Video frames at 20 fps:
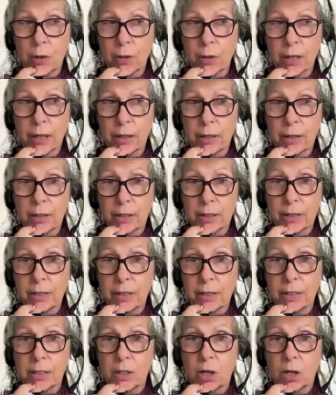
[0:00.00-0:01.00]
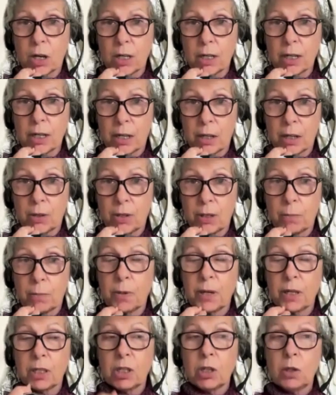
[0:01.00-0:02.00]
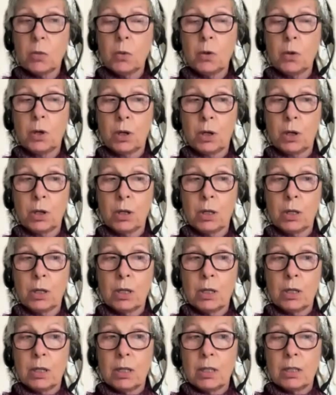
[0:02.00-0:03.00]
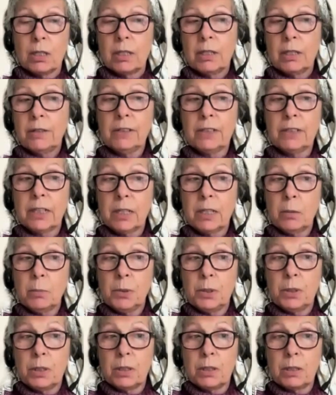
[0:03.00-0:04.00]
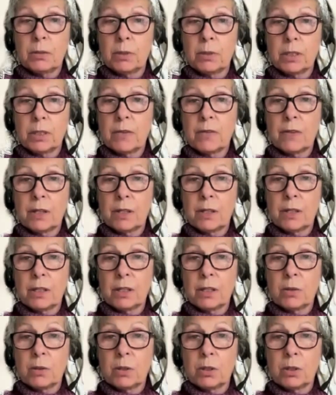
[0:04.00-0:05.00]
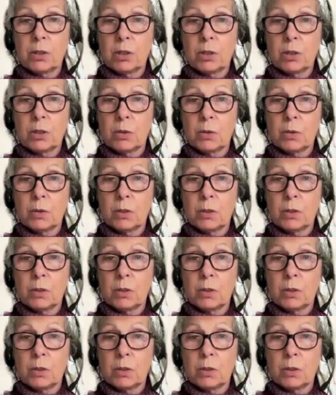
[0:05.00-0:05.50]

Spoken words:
that this is not healthy, but you were literally impudent. There was nothing that you could do